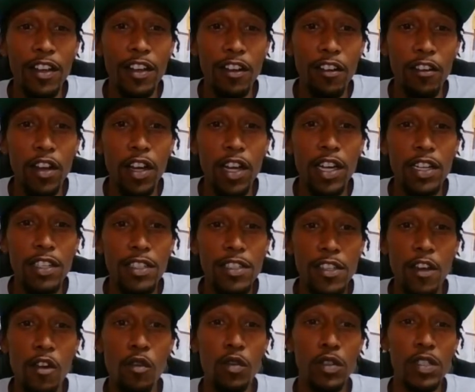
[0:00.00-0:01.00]
okay,
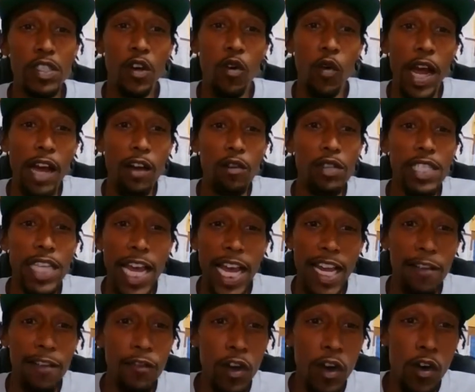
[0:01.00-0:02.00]
so
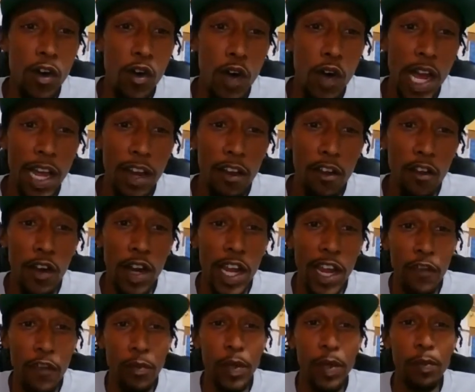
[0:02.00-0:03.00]
outside of go-go, how long
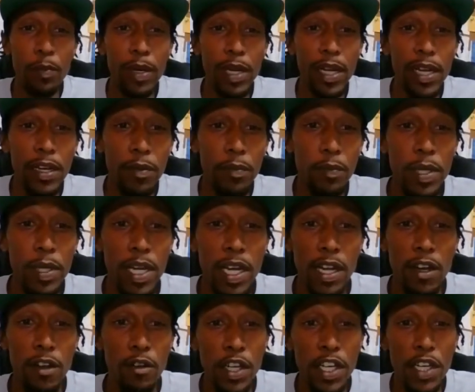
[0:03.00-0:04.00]
have you been playing the
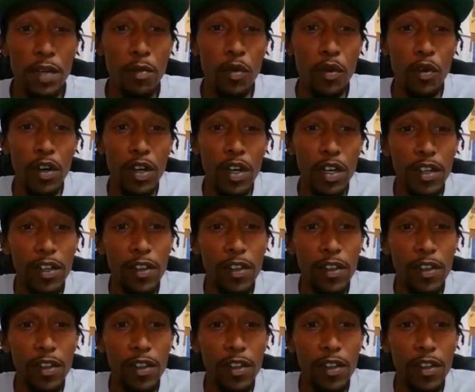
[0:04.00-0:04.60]
piano, keyboard?